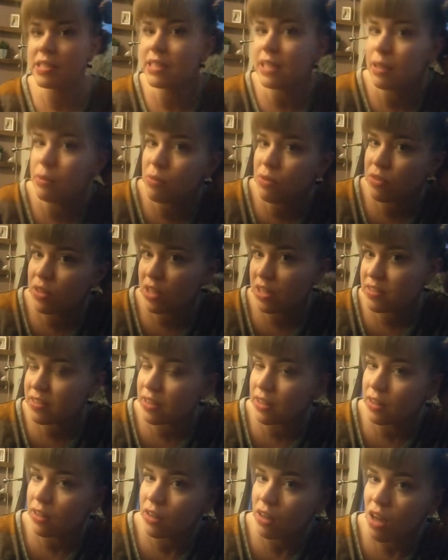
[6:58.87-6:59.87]
going to sleep with
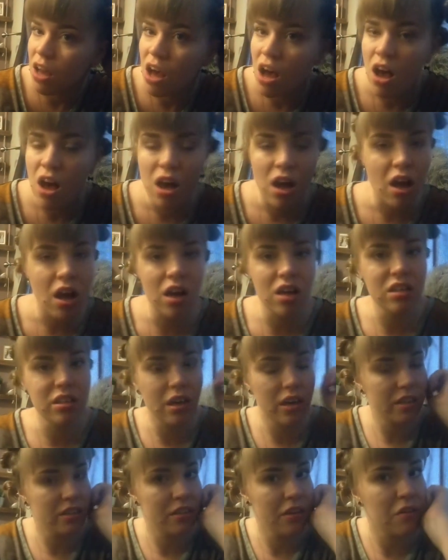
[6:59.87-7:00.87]
these in.
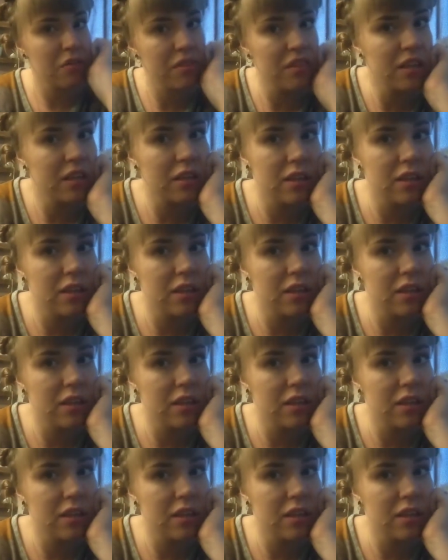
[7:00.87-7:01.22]
I don't